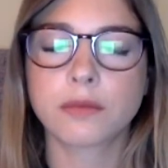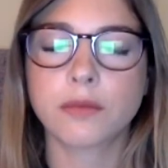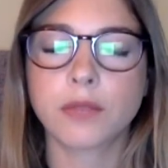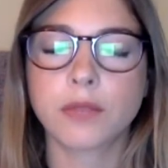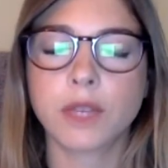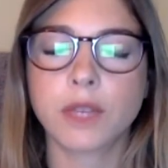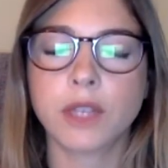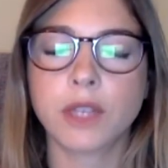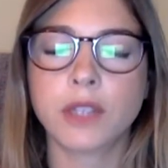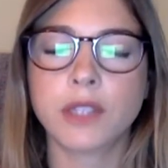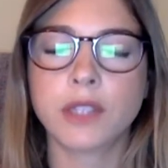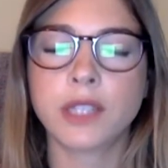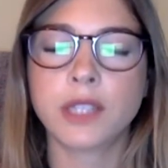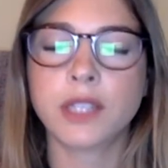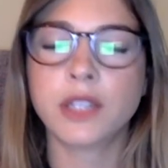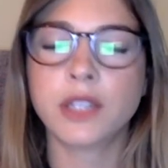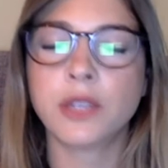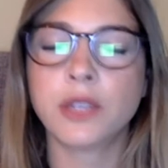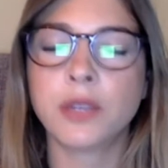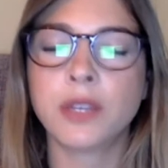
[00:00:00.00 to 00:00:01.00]

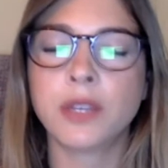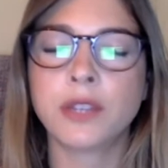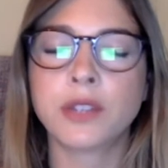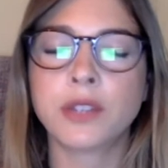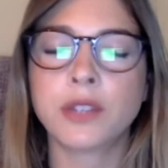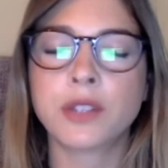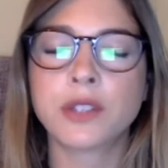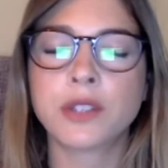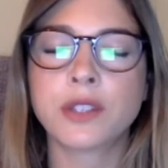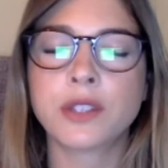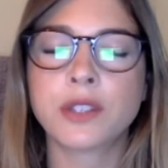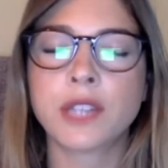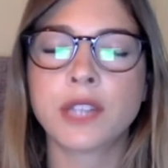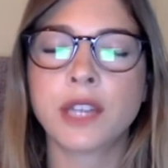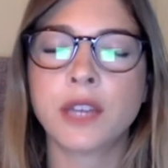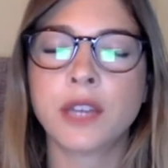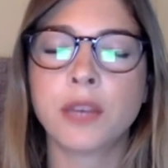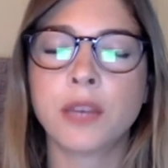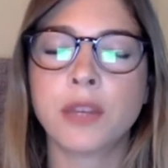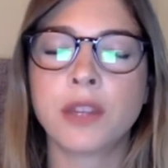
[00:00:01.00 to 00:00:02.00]
Continuing to
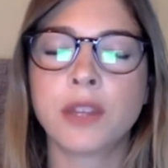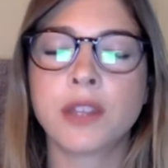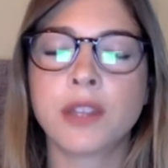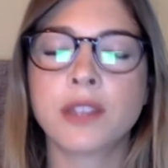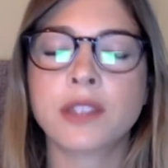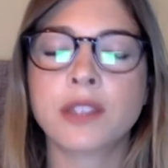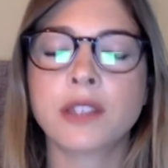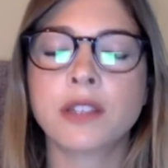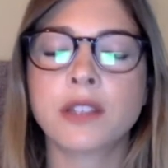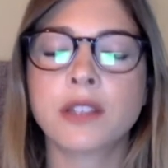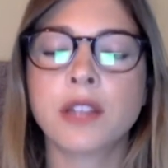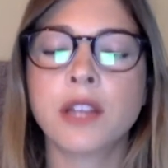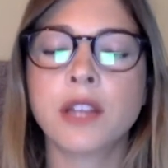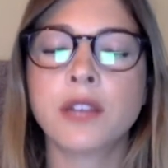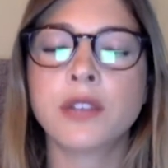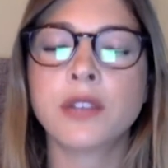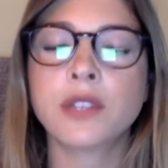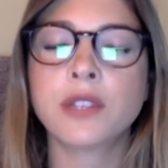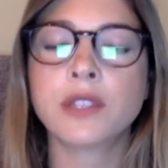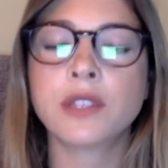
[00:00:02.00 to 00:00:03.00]
stay with this
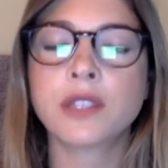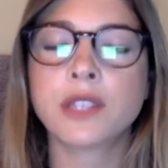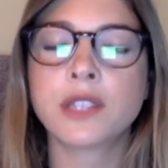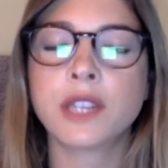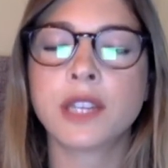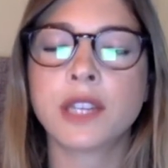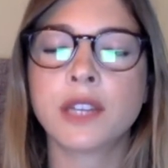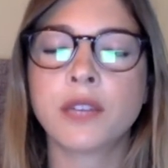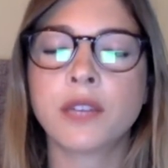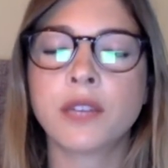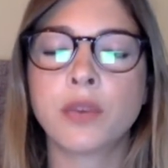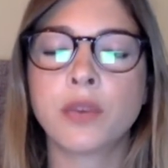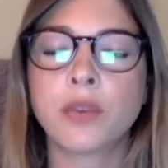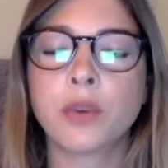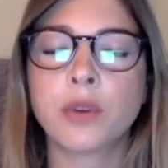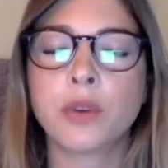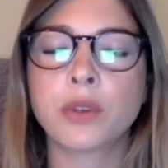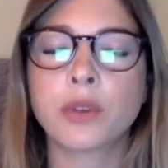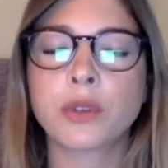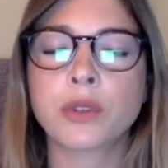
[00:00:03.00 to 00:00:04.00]
life-sustaining
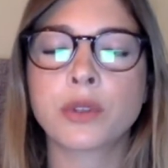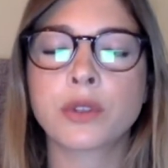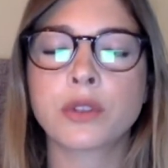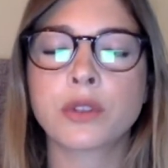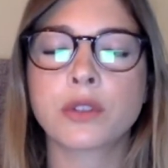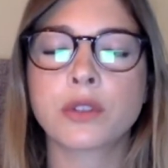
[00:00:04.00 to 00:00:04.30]
force.